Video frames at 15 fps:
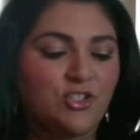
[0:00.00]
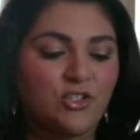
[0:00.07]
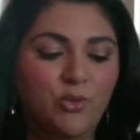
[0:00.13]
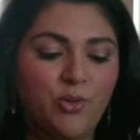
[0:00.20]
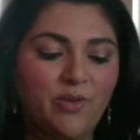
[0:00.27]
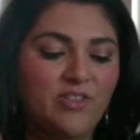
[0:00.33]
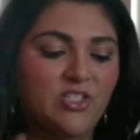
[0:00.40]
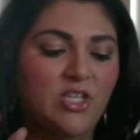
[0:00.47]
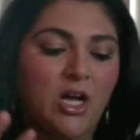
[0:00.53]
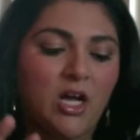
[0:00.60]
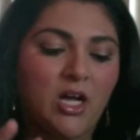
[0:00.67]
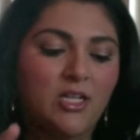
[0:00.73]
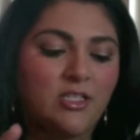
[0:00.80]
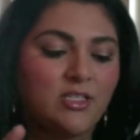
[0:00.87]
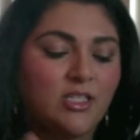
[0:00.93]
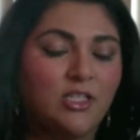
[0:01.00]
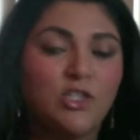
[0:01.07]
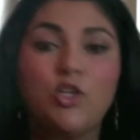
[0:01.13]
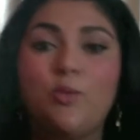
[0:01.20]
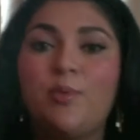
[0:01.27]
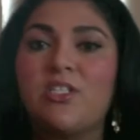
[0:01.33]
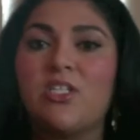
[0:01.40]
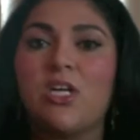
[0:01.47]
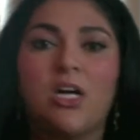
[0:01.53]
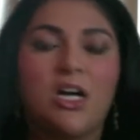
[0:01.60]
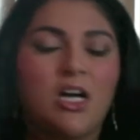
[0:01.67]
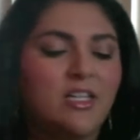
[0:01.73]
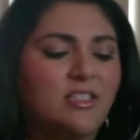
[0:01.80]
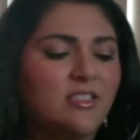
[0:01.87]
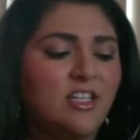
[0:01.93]
Louis Vuittons,
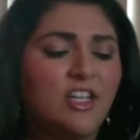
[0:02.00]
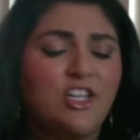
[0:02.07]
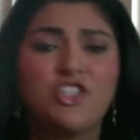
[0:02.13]
Louboutins,